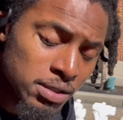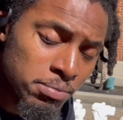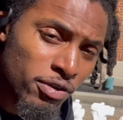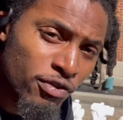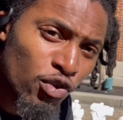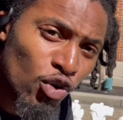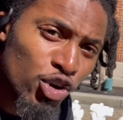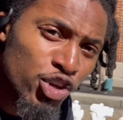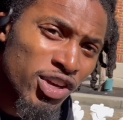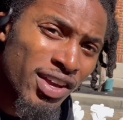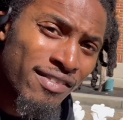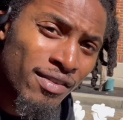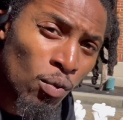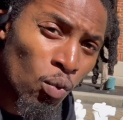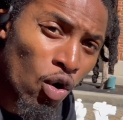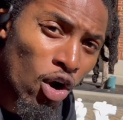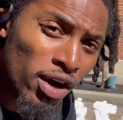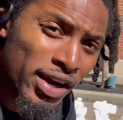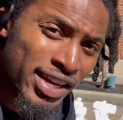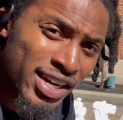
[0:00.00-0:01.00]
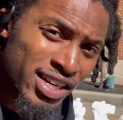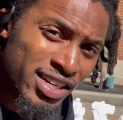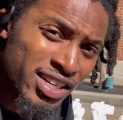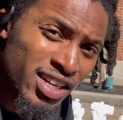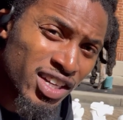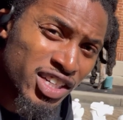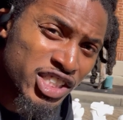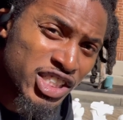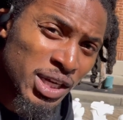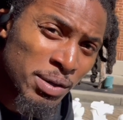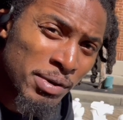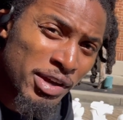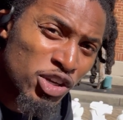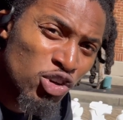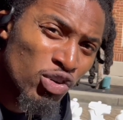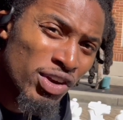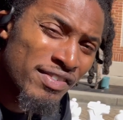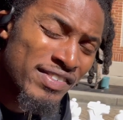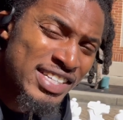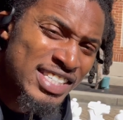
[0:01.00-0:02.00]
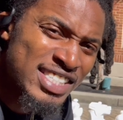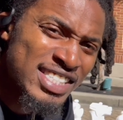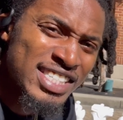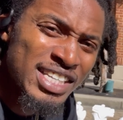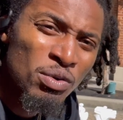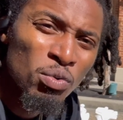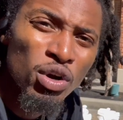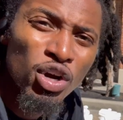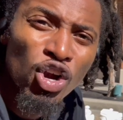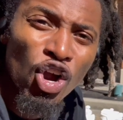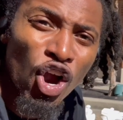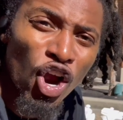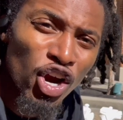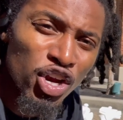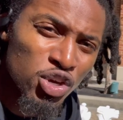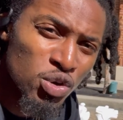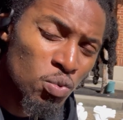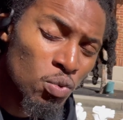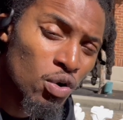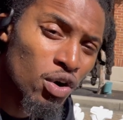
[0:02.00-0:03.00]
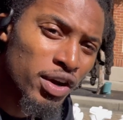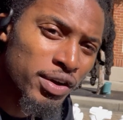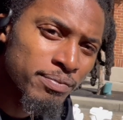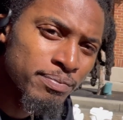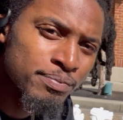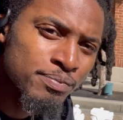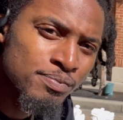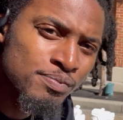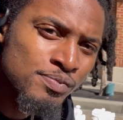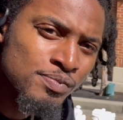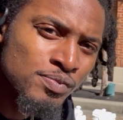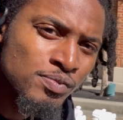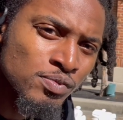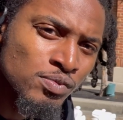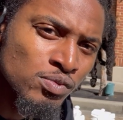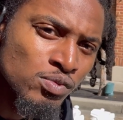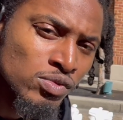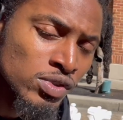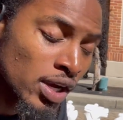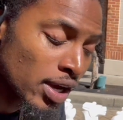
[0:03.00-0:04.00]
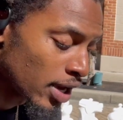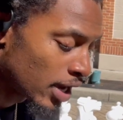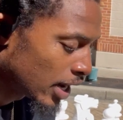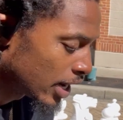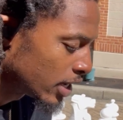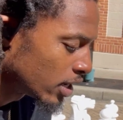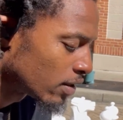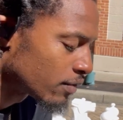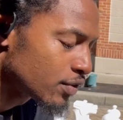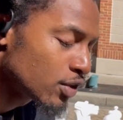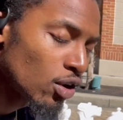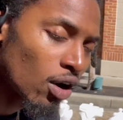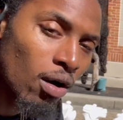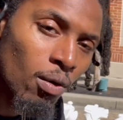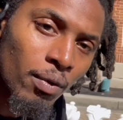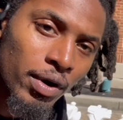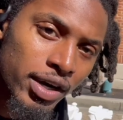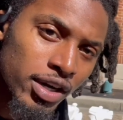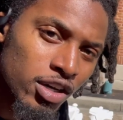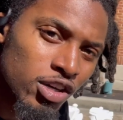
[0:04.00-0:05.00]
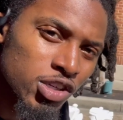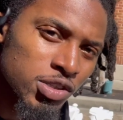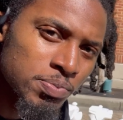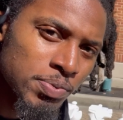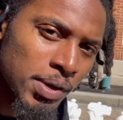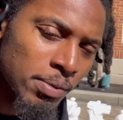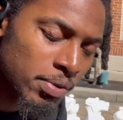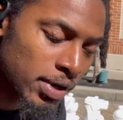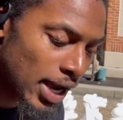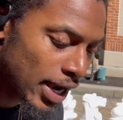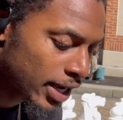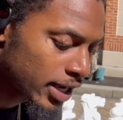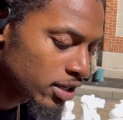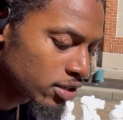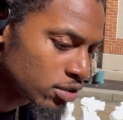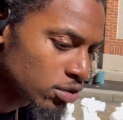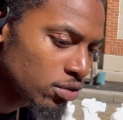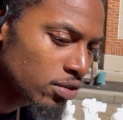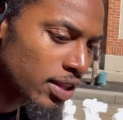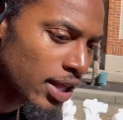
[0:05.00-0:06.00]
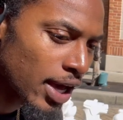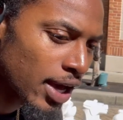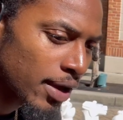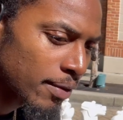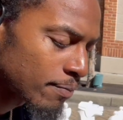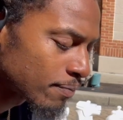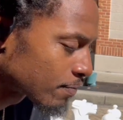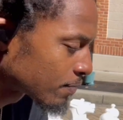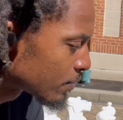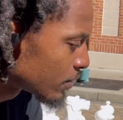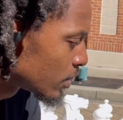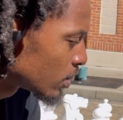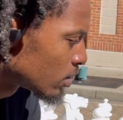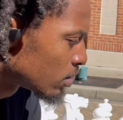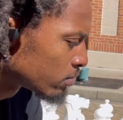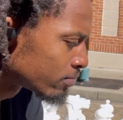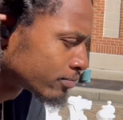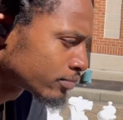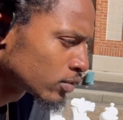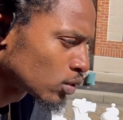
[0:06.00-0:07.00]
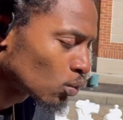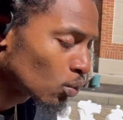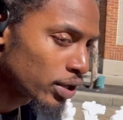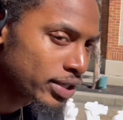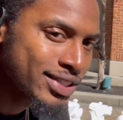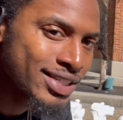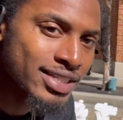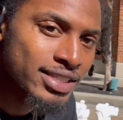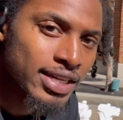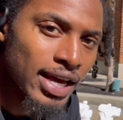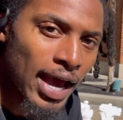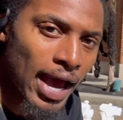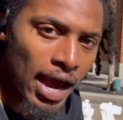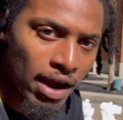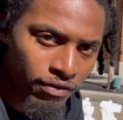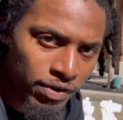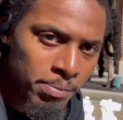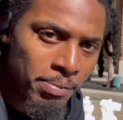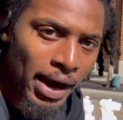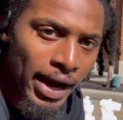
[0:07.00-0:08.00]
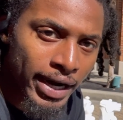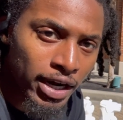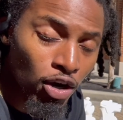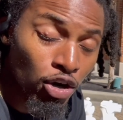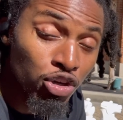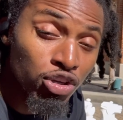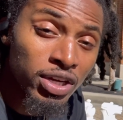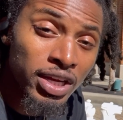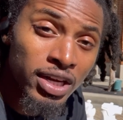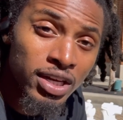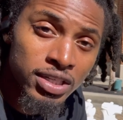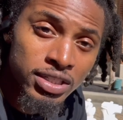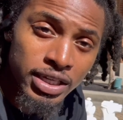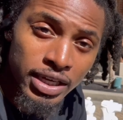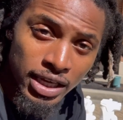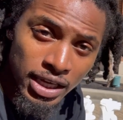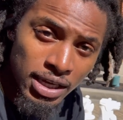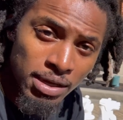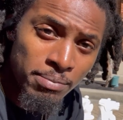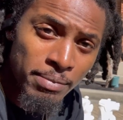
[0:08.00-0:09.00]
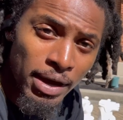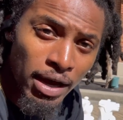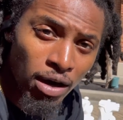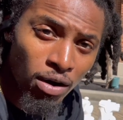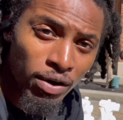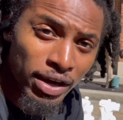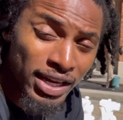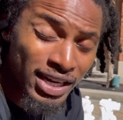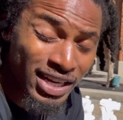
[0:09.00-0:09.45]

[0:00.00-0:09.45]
before you even walk in the dealership and you even see what car you want. And if you are one of those people that can do that, which is everybody, all you need is an email